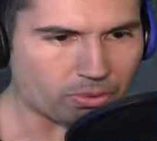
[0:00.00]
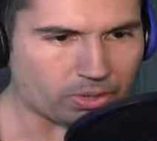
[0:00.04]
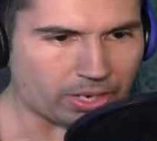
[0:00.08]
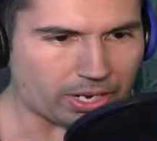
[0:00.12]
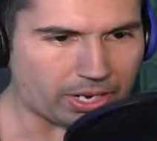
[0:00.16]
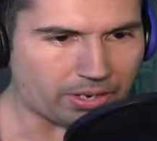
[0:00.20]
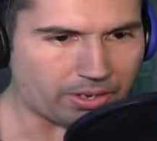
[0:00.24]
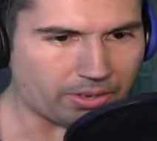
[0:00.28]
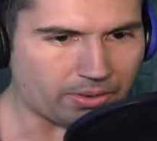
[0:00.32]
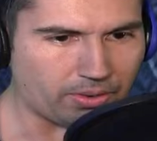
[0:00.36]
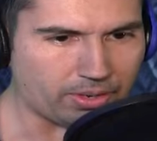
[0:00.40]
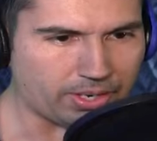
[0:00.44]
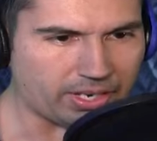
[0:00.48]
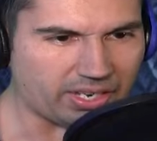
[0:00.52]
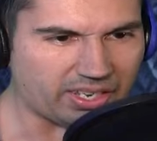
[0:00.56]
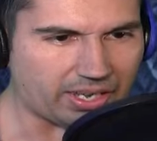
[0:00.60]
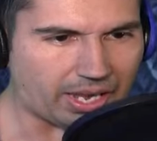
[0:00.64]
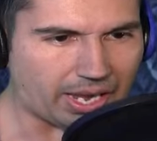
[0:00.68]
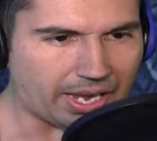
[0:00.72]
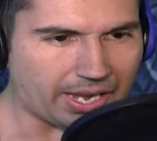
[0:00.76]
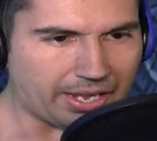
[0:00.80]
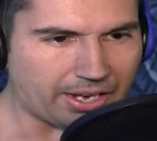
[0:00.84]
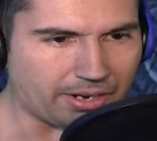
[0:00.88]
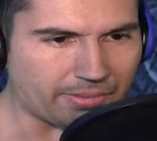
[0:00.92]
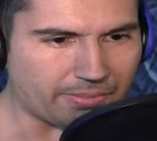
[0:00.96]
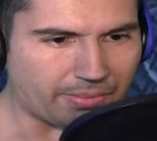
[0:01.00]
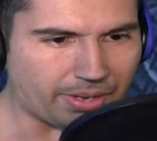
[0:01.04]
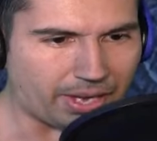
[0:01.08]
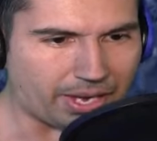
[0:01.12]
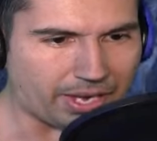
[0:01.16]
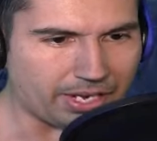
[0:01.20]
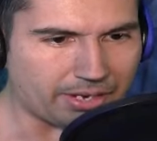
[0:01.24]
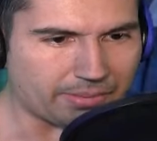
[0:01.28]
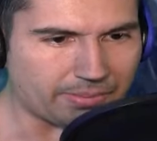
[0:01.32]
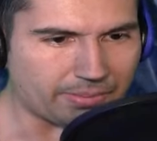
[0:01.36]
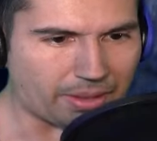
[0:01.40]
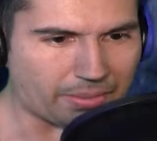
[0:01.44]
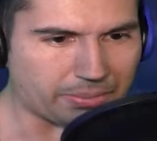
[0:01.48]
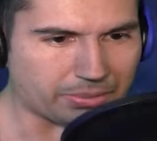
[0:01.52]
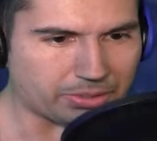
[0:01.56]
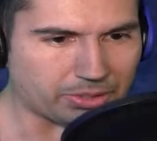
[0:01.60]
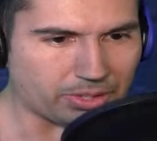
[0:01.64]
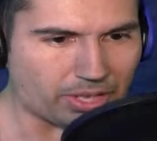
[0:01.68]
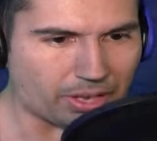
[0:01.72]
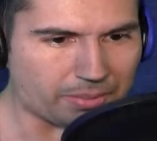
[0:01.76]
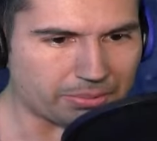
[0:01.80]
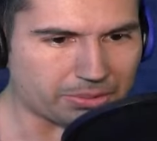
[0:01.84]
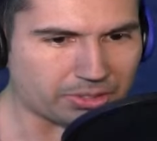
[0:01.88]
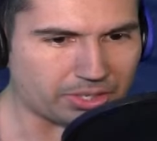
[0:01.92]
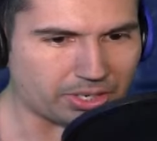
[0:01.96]
Okay, okay. I hit him. I hit him. I was
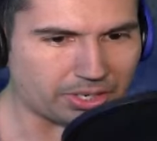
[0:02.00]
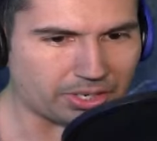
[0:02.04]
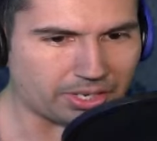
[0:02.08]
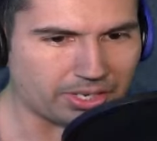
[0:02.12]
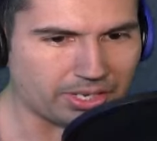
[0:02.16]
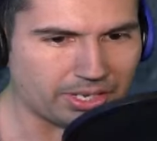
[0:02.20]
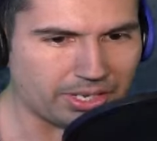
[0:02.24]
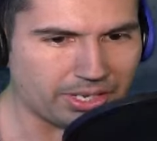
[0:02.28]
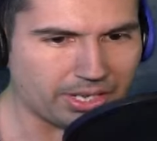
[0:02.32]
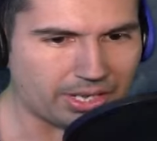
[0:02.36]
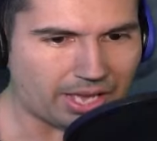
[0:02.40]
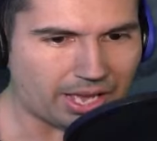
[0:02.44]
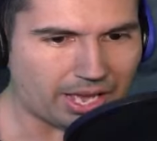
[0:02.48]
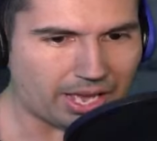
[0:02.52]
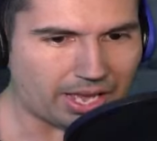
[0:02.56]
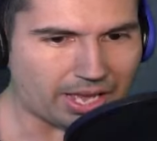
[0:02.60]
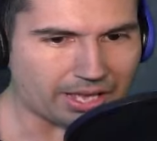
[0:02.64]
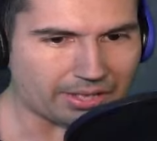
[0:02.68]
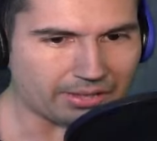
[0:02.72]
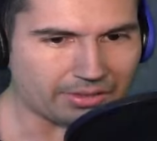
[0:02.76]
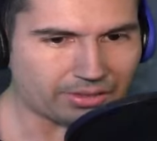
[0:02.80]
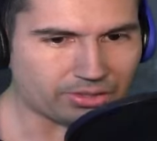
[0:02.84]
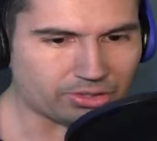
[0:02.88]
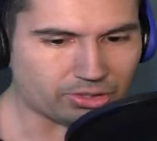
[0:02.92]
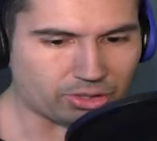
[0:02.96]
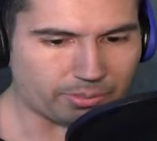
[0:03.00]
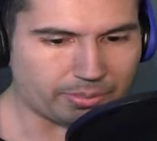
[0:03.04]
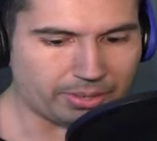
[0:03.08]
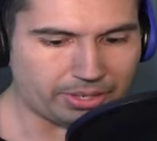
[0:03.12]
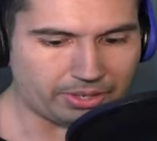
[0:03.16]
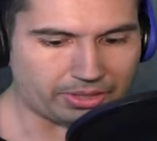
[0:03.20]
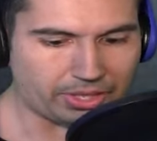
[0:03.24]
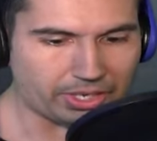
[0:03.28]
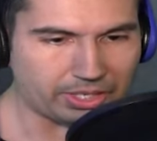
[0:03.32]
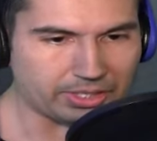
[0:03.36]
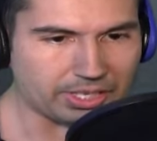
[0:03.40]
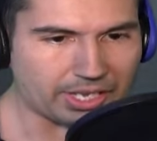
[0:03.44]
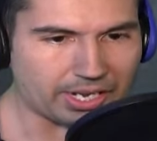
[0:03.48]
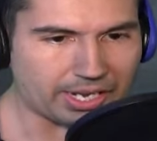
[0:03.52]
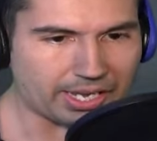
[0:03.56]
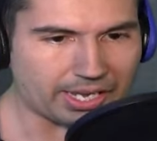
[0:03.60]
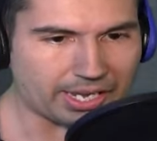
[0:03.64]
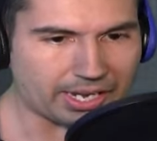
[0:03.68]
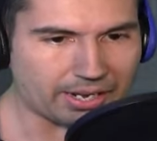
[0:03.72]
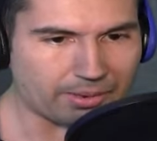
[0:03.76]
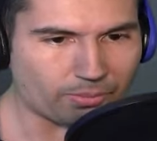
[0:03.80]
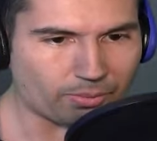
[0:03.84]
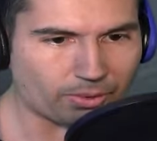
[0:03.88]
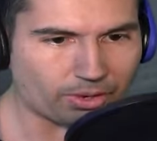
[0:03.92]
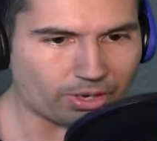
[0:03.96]
good. I was good. I, so many things that I
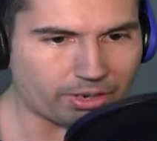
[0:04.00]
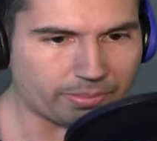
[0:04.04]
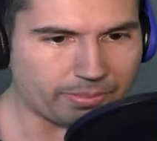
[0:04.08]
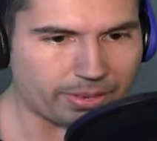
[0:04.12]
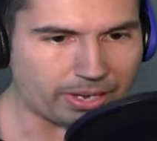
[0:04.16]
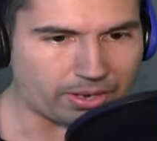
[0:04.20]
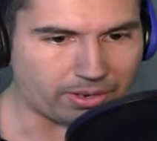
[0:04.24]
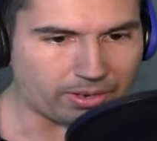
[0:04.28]
gotta worry